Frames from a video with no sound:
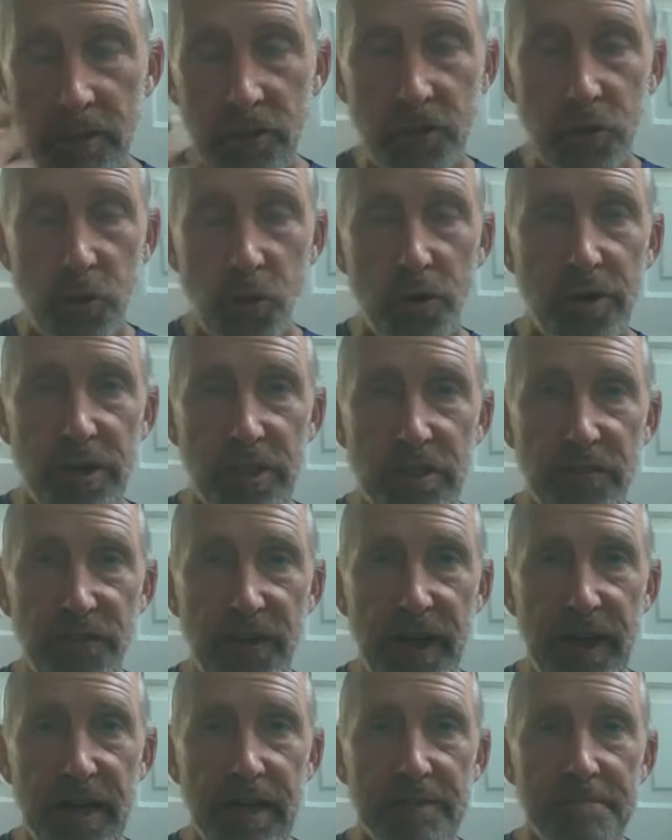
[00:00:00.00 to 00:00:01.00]
store it as
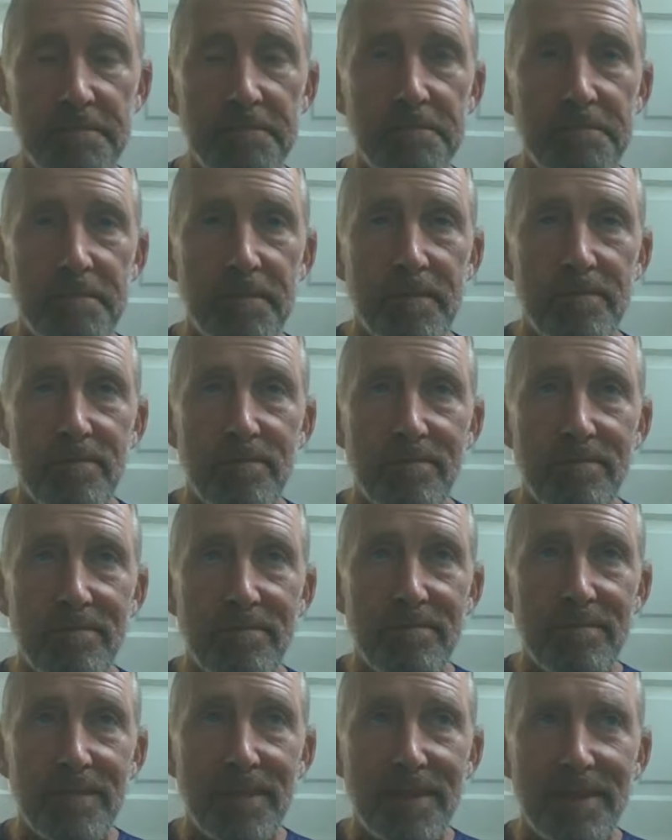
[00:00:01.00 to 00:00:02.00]
fat,
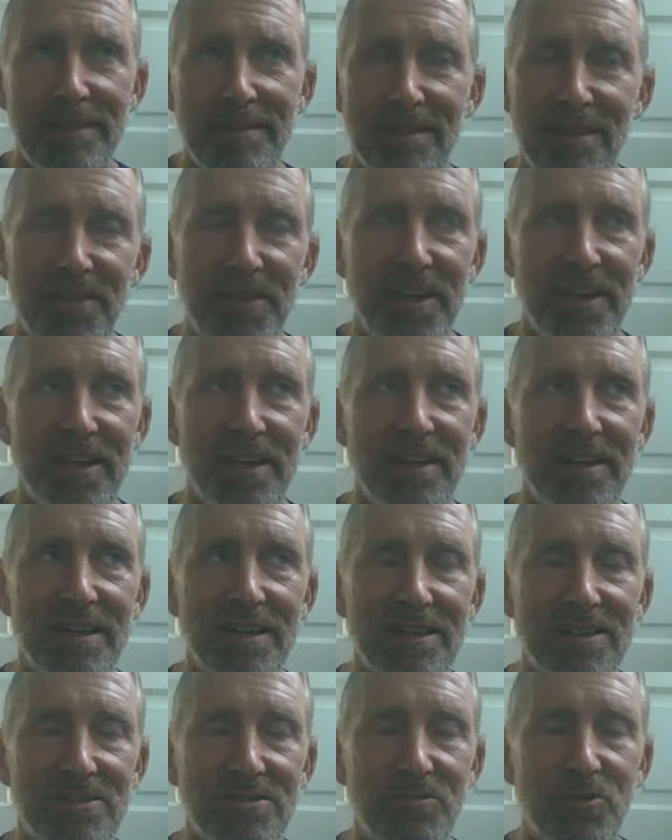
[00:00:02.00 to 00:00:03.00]
the thing
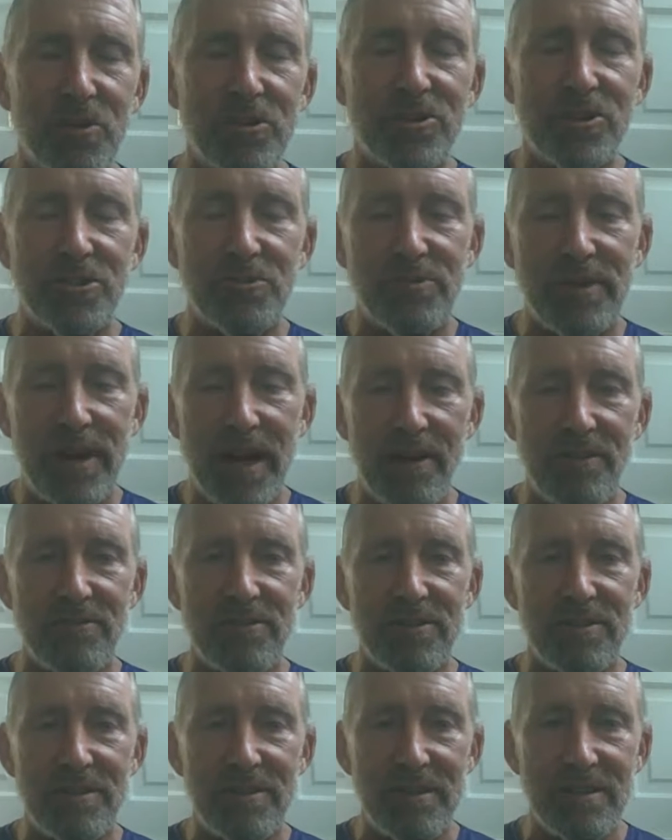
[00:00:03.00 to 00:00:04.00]
is we're
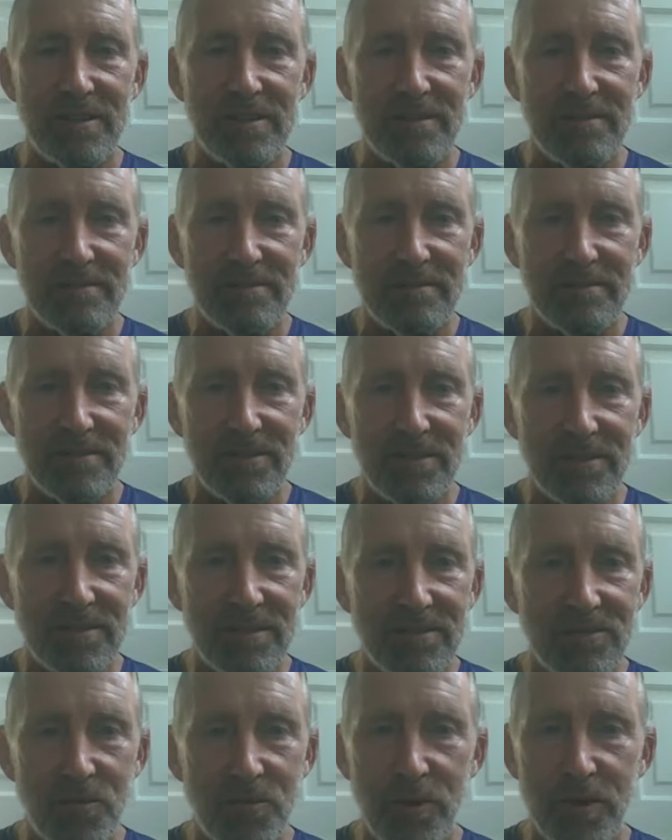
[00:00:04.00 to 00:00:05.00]
surrounded
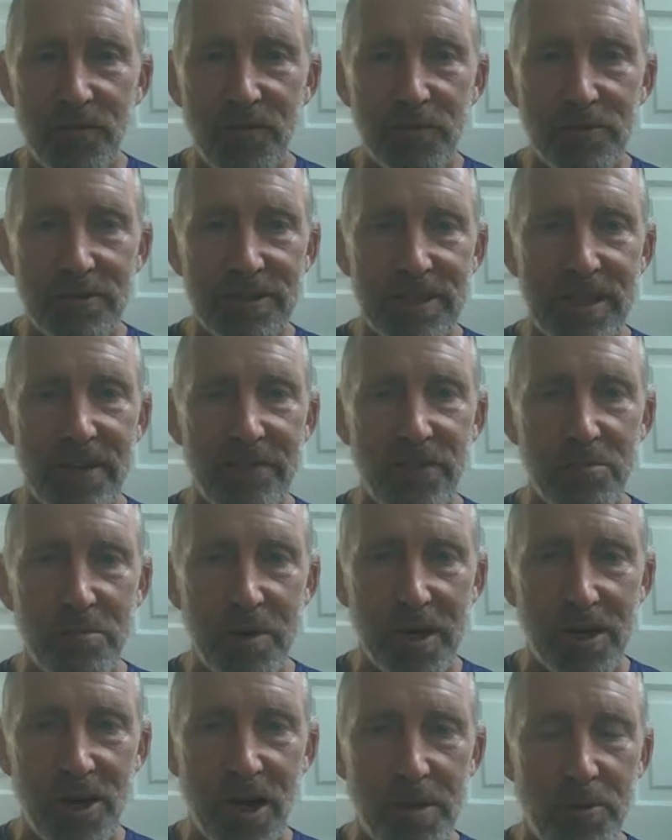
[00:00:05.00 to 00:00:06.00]
24/7
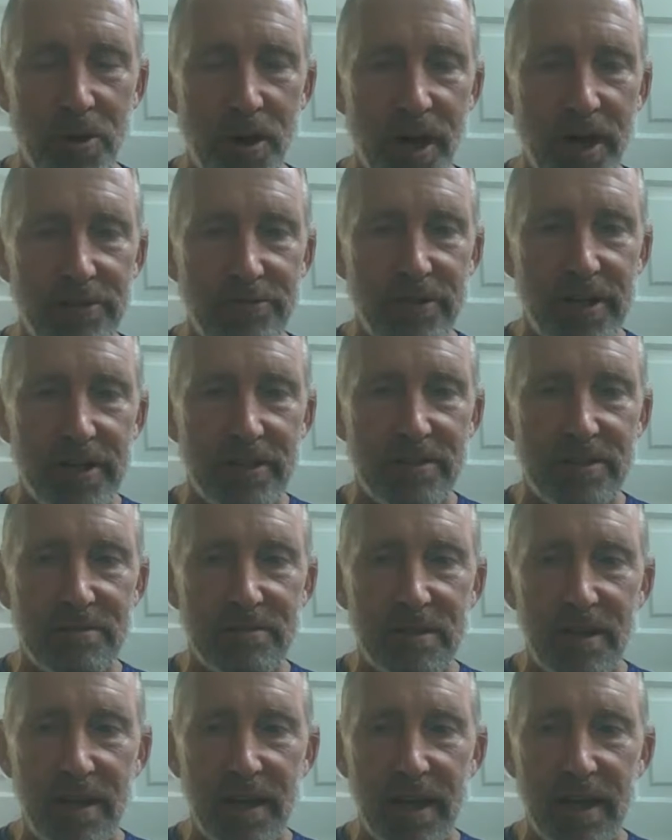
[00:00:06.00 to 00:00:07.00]
by
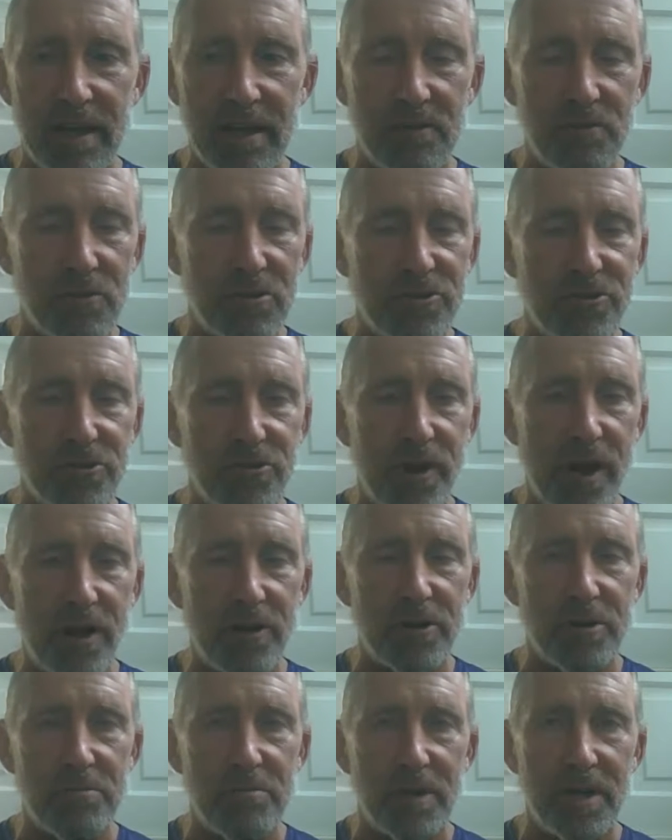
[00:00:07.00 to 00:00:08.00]
carbohydrates, and we're
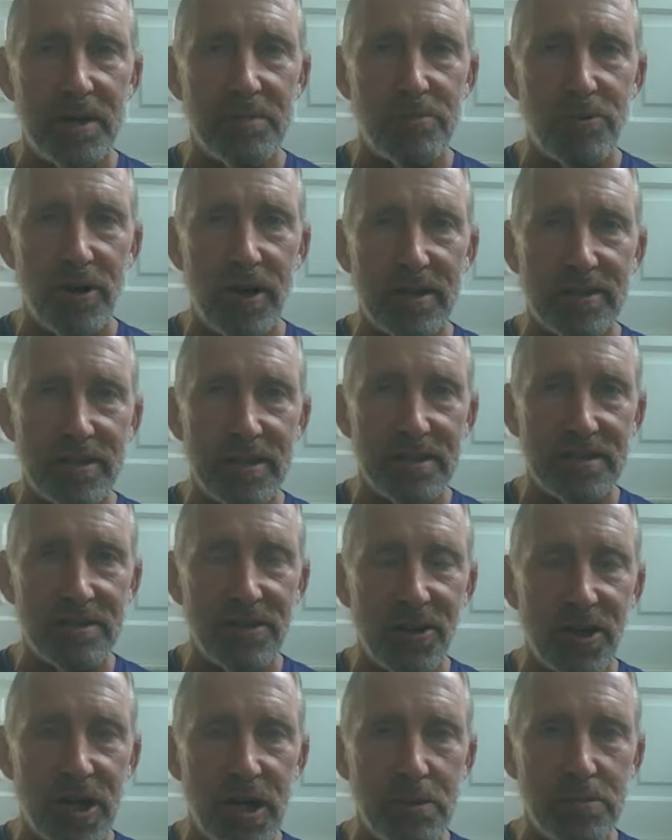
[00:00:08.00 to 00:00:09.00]
surrounded by processed
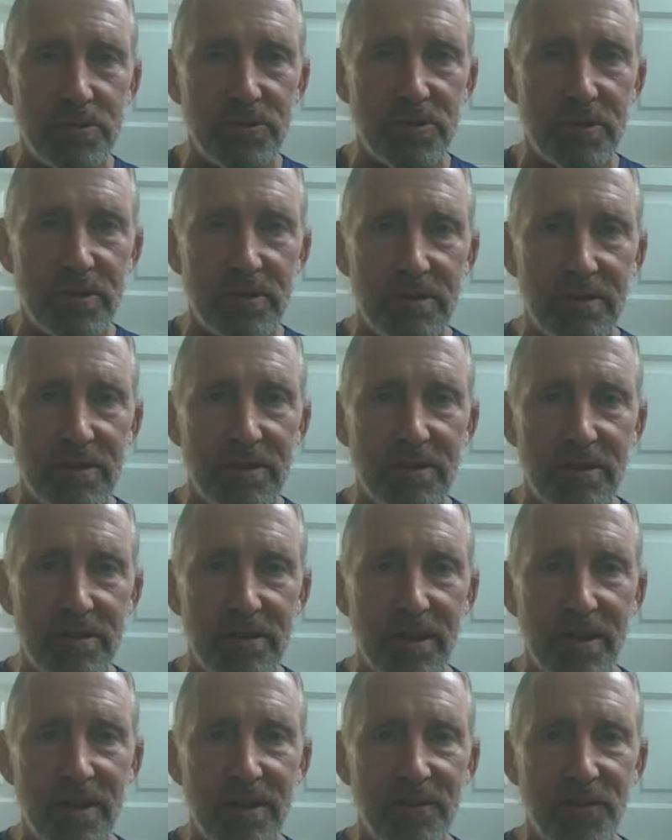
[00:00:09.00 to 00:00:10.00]
carbs
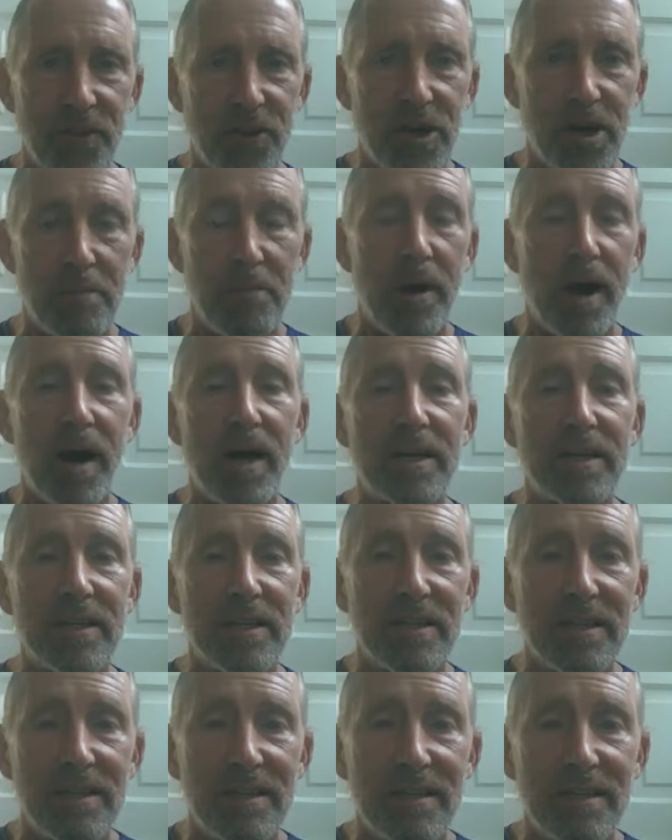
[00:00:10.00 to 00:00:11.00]
that our
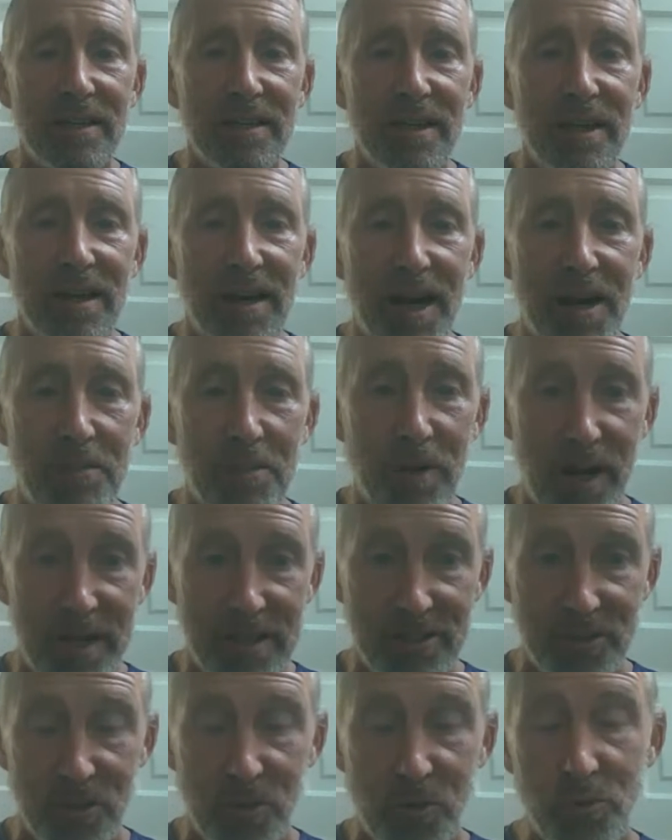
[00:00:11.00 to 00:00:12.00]

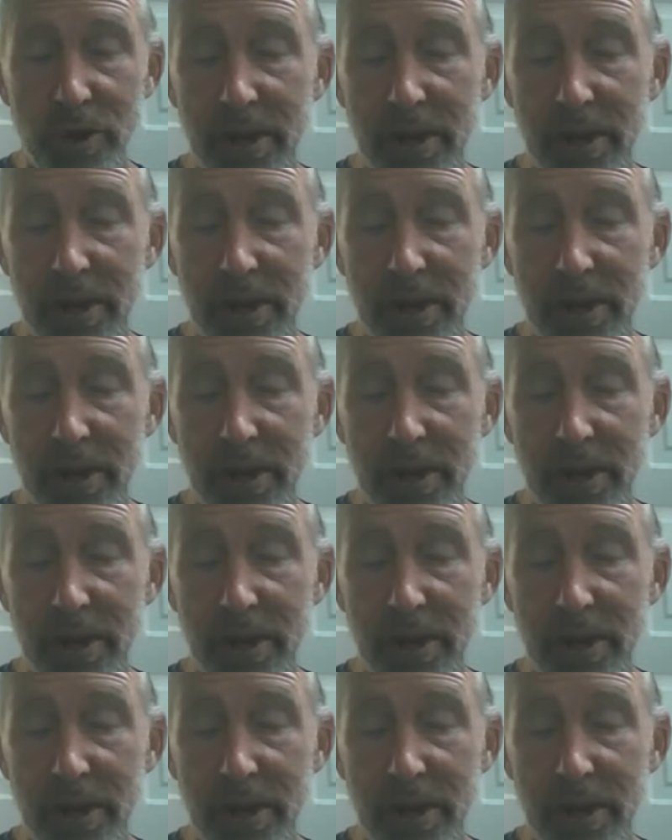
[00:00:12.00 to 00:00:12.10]
bodies don't